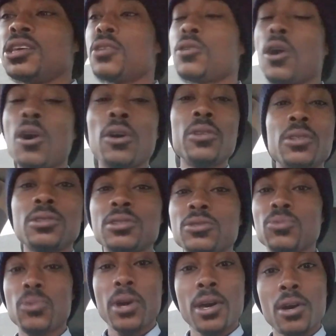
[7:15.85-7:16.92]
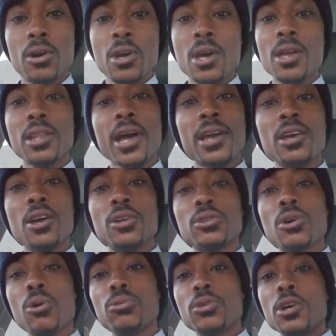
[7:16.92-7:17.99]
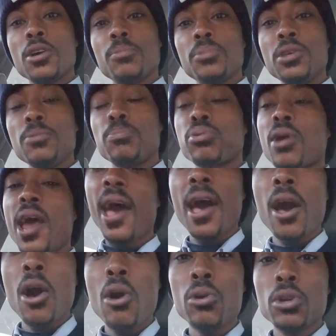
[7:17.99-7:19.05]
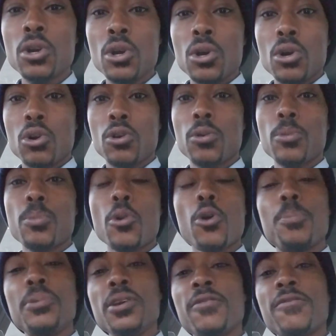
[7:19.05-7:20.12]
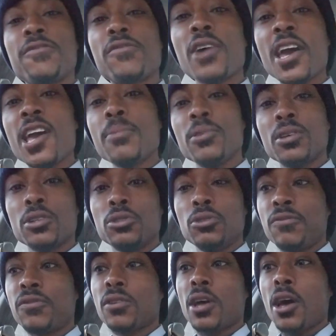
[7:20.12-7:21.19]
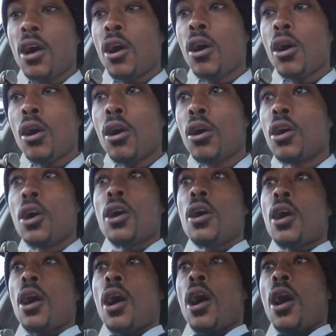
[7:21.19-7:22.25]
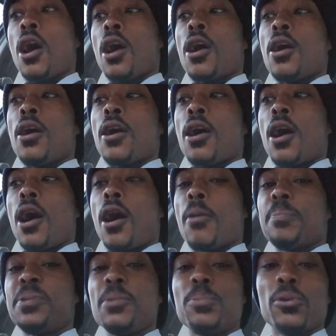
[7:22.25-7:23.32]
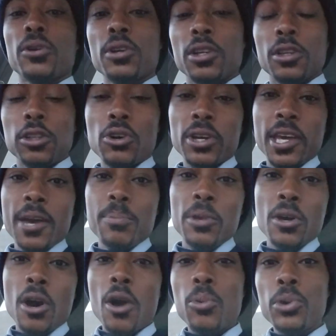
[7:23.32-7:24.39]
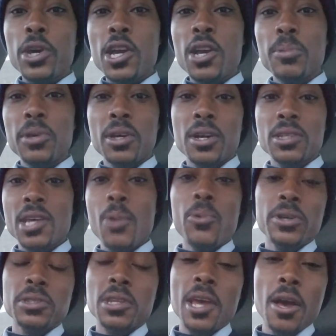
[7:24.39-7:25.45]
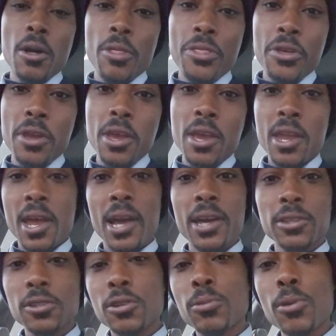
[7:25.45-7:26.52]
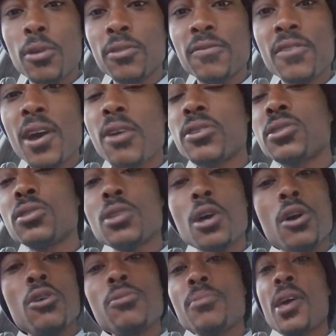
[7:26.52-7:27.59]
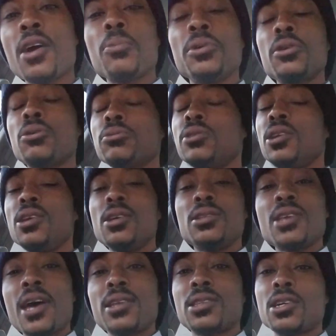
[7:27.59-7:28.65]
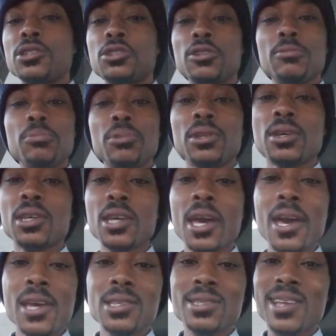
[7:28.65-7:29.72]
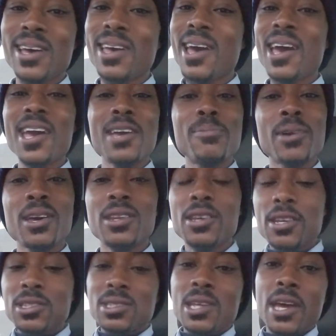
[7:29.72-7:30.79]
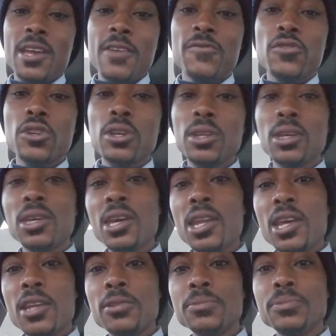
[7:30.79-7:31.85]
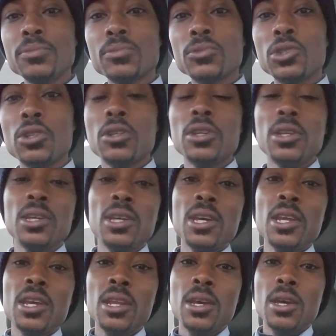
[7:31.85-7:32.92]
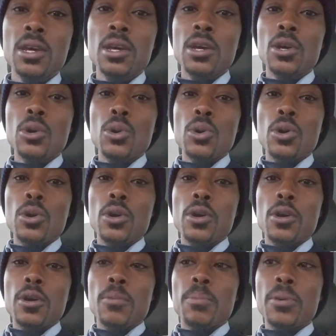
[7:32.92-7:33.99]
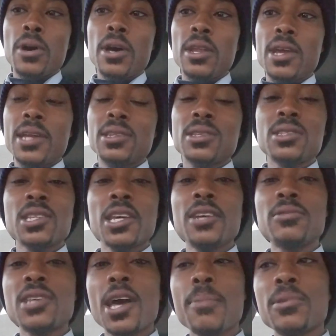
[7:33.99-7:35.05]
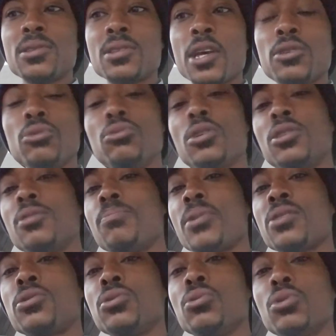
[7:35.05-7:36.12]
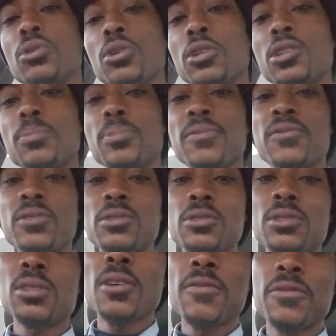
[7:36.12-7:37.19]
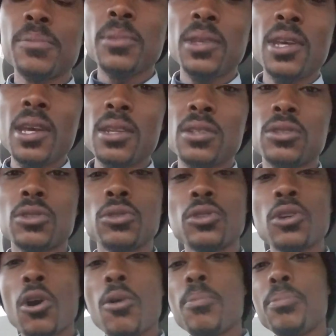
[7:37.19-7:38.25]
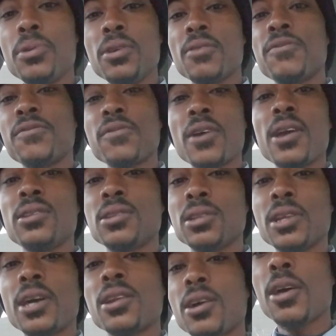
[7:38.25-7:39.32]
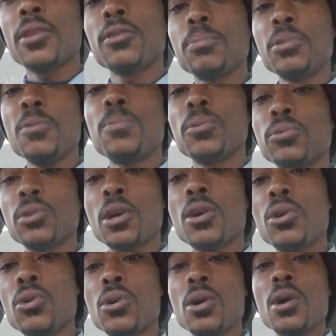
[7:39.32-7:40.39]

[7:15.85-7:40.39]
in all this as well. Like, don't be proud or be afraid because you feel like, oh, people are going to look at me all weird because I wasn't healthy and I got the coronavirus. No, man, we don't need that. That shouldn't be the case. Like, hey, man, it's like, if you're going to get it, you're going to get it. But at the same time, it's like, you did the best you could to prevent yourself from getting it. So don't be afraid to let other people know